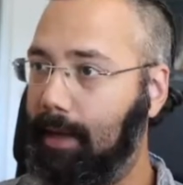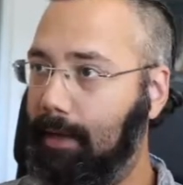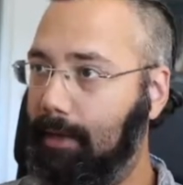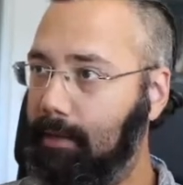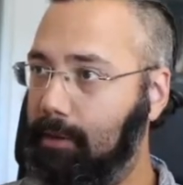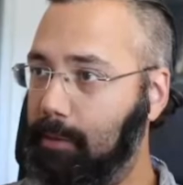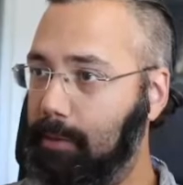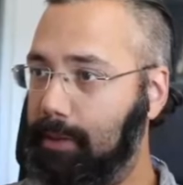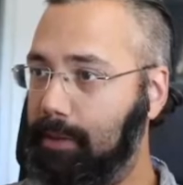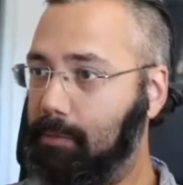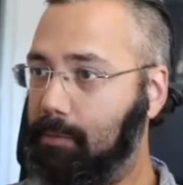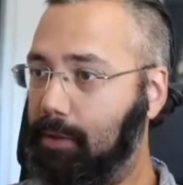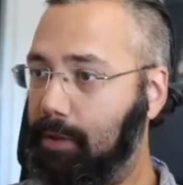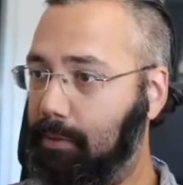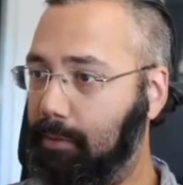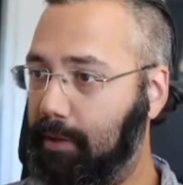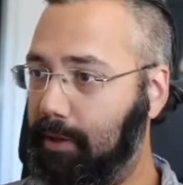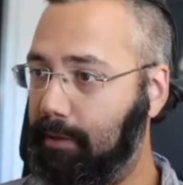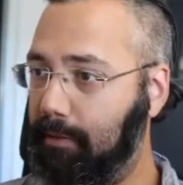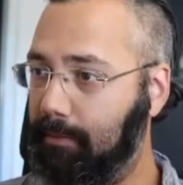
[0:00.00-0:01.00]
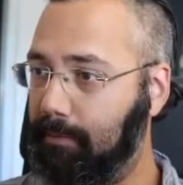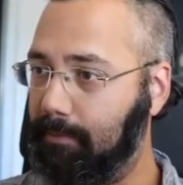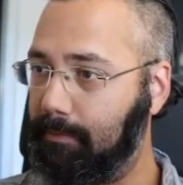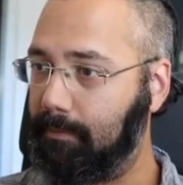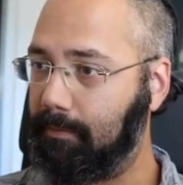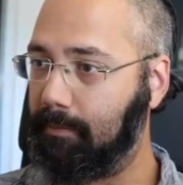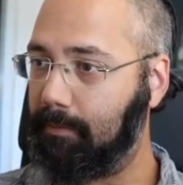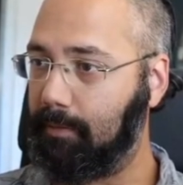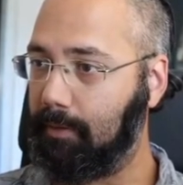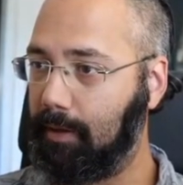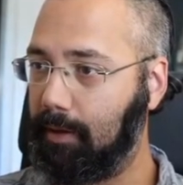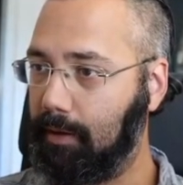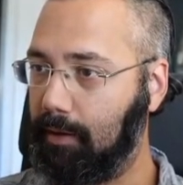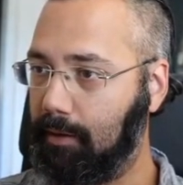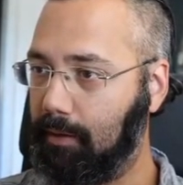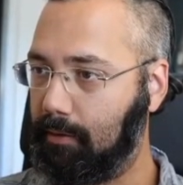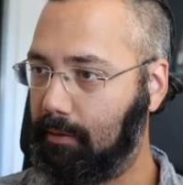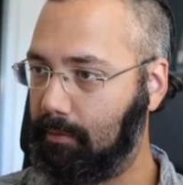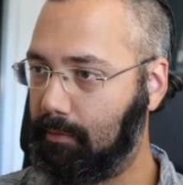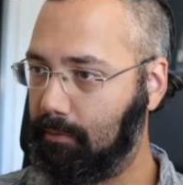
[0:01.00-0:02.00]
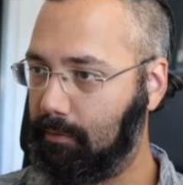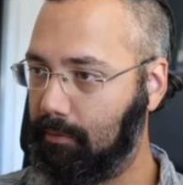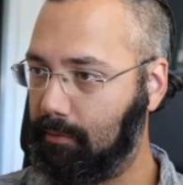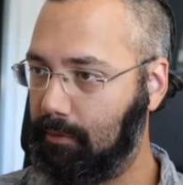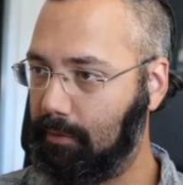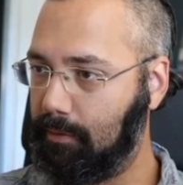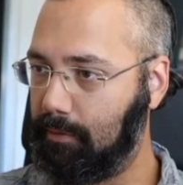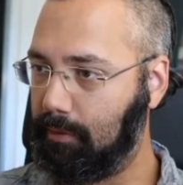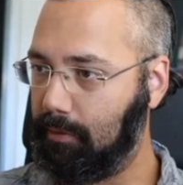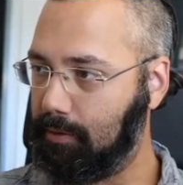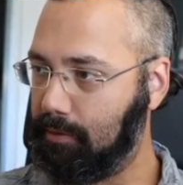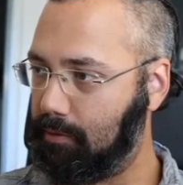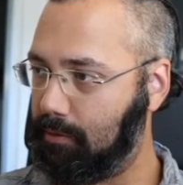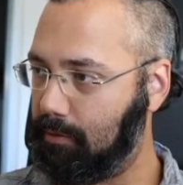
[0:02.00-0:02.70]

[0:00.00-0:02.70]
this place is pretty big. Like, does